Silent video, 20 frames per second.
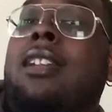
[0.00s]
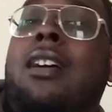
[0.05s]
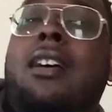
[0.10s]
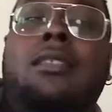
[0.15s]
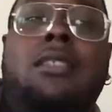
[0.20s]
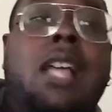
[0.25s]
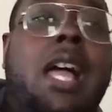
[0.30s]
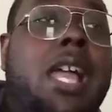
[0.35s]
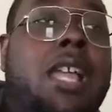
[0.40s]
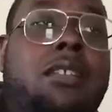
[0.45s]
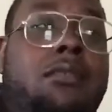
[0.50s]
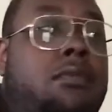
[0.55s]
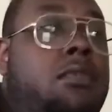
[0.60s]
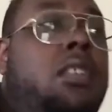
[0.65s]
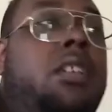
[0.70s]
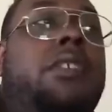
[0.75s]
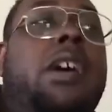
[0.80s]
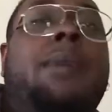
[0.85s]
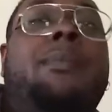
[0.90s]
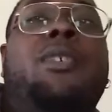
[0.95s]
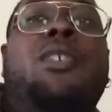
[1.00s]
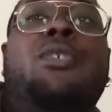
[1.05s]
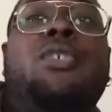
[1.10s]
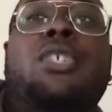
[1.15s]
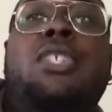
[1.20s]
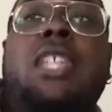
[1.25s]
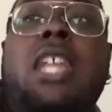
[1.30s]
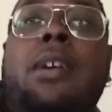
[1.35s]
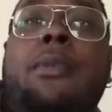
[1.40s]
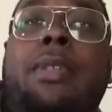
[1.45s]
was like, I'm going to just
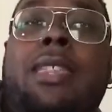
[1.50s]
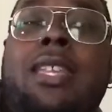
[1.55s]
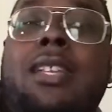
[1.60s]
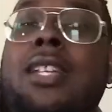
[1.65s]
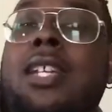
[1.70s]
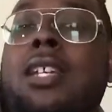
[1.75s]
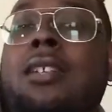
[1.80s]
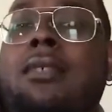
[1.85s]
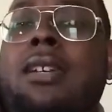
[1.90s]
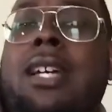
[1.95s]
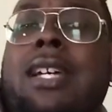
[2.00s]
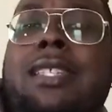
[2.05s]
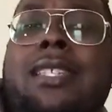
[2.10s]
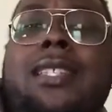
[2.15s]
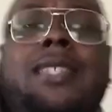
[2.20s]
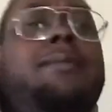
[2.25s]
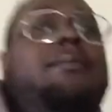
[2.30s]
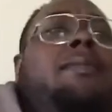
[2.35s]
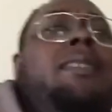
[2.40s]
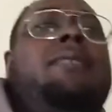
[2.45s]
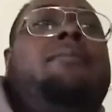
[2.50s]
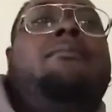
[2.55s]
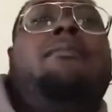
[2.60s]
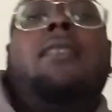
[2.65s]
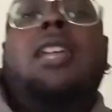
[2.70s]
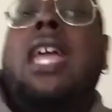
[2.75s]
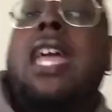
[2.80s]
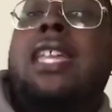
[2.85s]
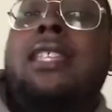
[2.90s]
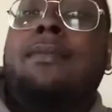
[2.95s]
deal with it because
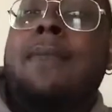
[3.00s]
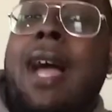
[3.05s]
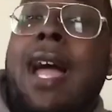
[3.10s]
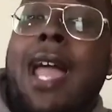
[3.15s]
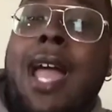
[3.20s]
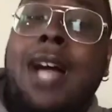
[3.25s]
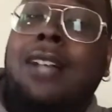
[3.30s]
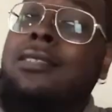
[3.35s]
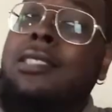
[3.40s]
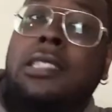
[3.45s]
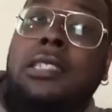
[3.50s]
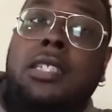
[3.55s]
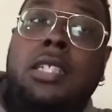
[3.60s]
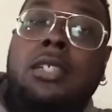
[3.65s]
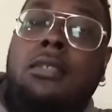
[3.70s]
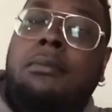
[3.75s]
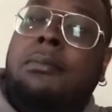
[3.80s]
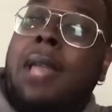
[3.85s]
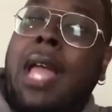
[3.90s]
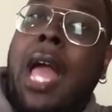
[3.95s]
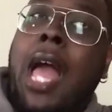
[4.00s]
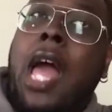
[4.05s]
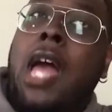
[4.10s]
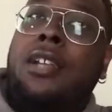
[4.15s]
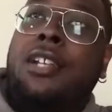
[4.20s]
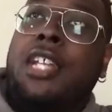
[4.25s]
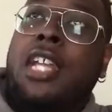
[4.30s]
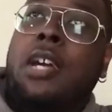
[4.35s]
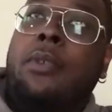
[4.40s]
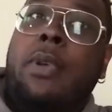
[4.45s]
it's my house. I'll
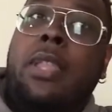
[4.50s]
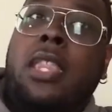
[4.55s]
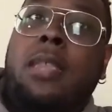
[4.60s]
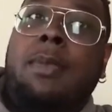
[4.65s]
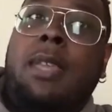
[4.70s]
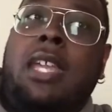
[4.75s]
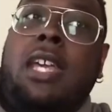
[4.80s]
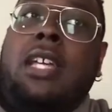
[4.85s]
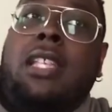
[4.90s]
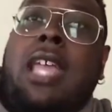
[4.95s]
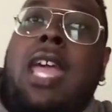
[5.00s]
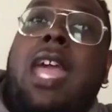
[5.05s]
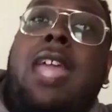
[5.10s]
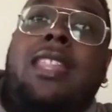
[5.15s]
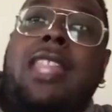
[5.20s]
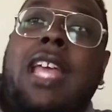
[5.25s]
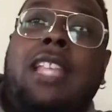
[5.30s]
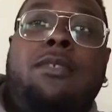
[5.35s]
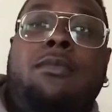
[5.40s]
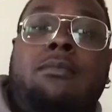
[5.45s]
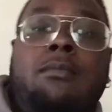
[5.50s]
deal with it because, hey, that's